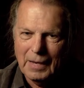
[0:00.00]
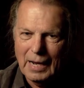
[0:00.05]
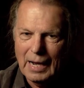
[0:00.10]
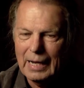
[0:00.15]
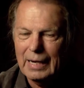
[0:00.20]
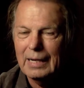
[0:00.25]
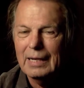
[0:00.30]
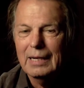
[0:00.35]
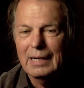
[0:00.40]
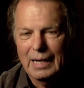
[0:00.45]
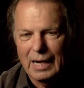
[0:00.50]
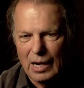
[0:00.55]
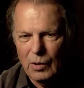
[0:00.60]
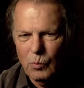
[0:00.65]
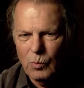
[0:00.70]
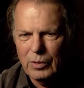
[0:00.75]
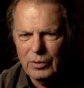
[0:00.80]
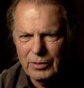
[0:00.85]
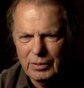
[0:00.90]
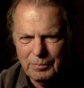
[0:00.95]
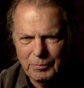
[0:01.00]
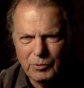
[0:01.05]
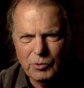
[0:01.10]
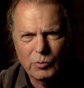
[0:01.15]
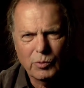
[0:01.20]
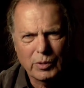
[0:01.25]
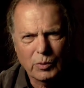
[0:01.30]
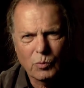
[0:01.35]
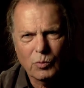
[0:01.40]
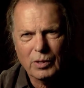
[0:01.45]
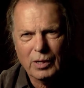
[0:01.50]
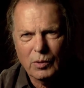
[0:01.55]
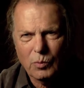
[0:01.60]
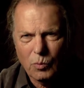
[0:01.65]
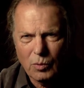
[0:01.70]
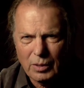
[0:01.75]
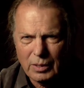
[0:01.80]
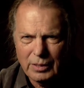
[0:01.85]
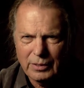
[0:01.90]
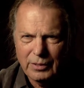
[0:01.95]
I wound up doing what I
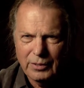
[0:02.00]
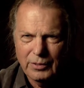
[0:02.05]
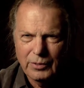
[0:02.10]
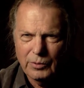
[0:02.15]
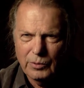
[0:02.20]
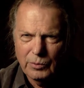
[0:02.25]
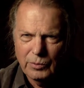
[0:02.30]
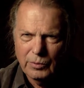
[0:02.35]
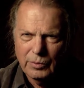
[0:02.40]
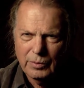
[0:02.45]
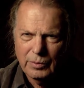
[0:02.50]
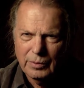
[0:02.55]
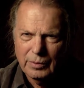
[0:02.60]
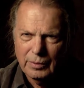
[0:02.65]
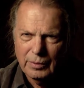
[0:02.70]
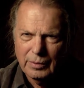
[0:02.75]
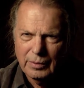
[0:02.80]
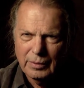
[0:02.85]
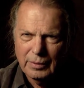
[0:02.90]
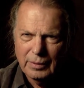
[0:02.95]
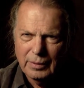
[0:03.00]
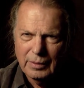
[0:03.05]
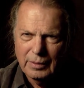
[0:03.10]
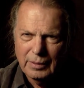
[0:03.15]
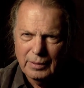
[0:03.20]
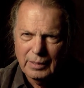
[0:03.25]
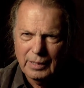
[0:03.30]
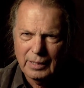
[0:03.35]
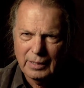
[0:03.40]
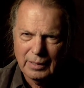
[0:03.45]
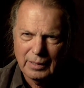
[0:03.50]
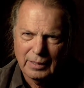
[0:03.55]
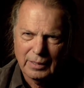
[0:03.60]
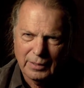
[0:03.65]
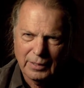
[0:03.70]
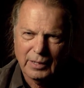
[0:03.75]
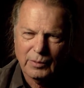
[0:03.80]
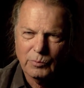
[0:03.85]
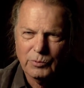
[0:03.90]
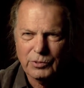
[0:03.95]
wanted to do, and
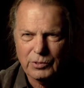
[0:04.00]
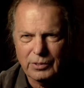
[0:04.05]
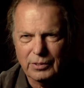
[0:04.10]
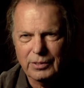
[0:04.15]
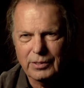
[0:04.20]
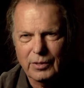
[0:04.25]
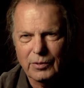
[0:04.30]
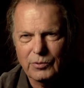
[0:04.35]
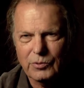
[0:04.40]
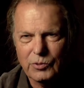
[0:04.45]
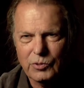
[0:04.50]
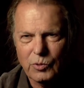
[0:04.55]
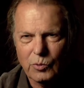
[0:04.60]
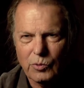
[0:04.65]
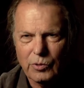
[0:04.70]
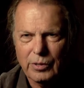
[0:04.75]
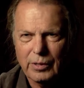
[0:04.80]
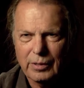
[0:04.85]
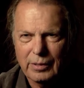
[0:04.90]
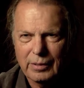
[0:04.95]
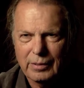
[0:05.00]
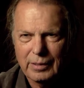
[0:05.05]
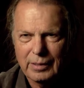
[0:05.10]
that was to tell their story.